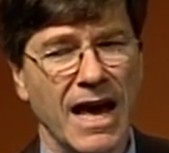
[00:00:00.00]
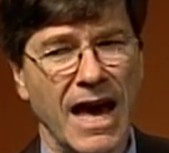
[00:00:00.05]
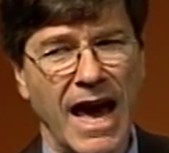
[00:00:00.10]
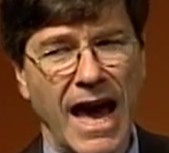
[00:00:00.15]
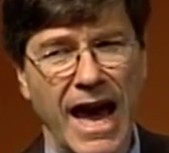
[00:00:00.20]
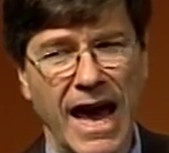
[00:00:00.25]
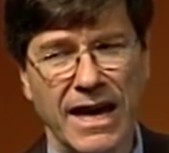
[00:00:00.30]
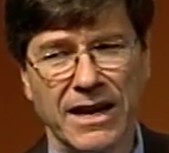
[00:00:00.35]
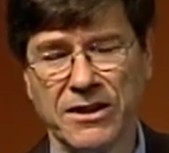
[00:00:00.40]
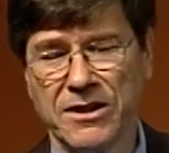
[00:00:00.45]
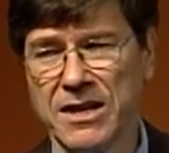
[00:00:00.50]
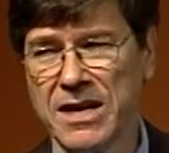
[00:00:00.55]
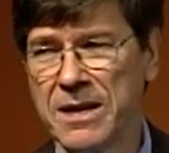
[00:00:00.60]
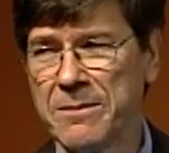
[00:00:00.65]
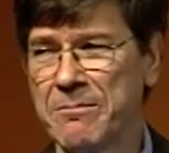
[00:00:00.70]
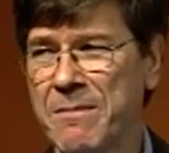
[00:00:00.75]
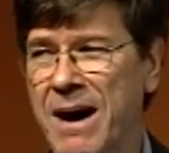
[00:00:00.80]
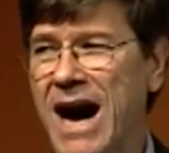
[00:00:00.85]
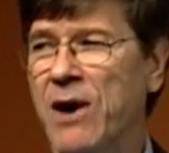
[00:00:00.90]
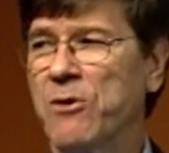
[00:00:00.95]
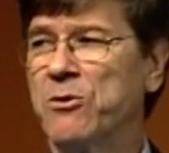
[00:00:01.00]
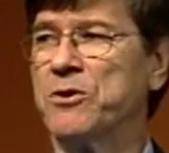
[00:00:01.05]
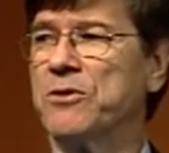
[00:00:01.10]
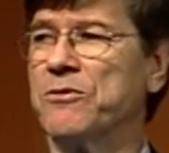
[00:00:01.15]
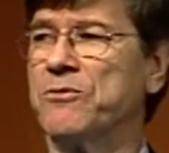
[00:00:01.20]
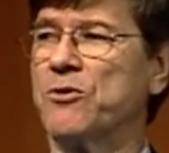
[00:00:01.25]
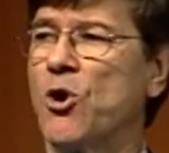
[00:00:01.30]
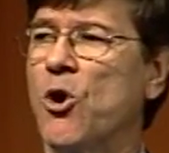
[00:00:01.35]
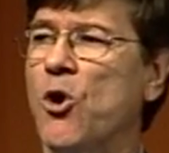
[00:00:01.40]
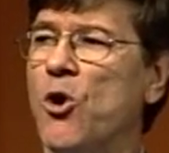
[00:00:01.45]
and the amount
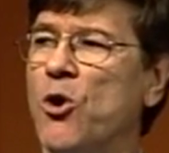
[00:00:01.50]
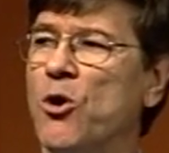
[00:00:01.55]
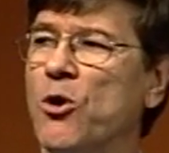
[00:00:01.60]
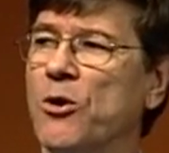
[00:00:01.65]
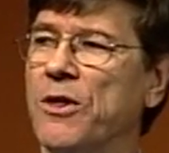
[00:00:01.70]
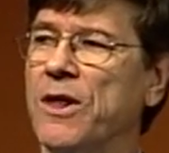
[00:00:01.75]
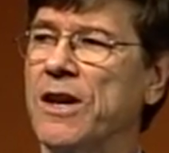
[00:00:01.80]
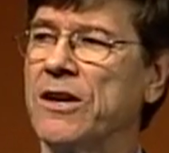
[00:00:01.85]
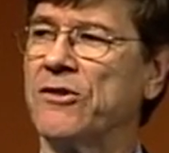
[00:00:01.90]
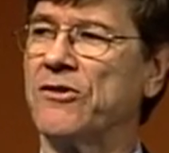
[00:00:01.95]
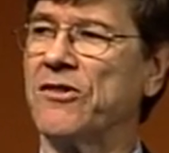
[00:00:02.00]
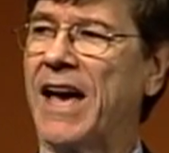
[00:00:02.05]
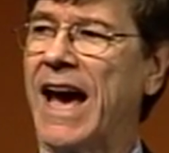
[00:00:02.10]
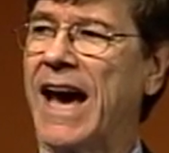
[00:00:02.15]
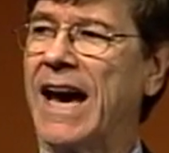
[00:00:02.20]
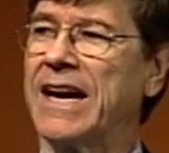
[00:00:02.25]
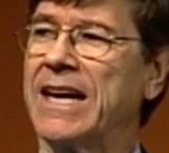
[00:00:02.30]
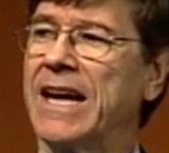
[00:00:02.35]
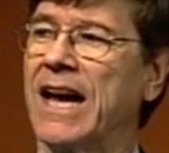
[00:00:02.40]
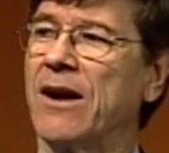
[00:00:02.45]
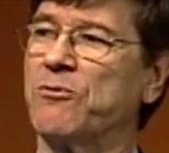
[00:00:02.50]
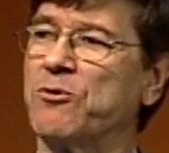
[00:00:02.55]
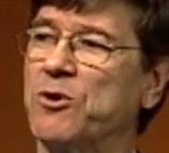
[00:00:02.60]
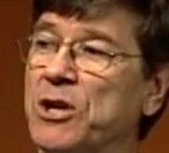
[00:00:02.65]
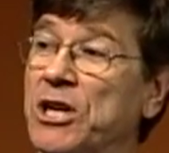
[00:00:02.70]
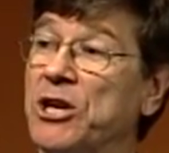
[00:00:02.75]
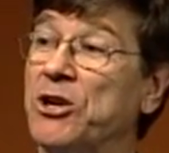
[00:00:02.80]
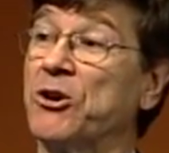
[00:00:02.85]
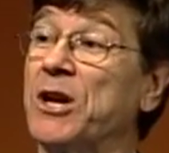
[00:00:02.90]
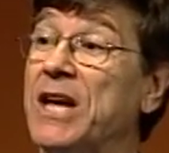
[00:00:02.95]
of coal that it's adding every
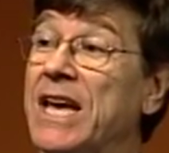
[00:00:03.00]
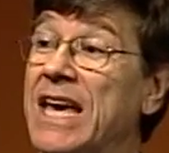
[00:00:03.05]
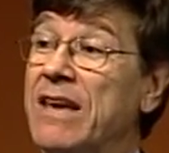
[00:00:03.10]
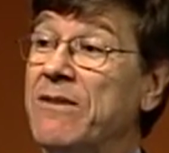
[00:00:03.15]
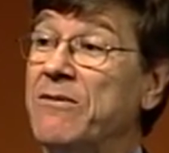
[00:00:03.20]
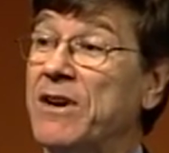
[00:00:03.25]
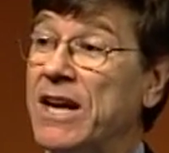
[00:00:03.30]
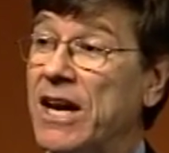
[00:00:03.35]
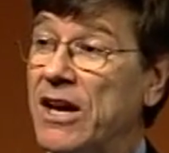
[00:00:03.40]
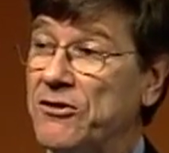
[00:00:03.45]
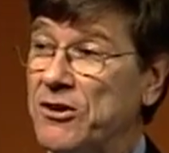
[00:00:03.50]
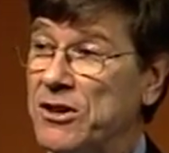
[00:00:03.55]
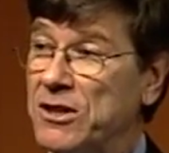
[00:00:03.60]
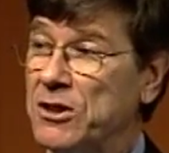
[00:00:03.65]
year, even as it